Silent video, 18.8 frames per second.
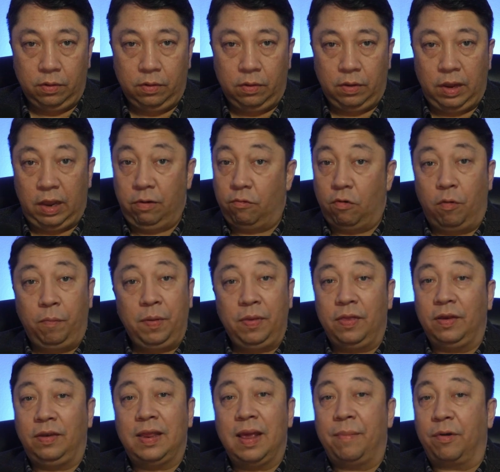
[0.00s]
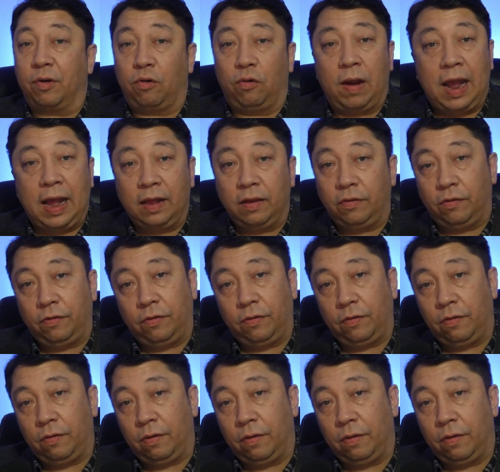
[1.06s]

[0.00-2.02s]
It won't be the Democrats.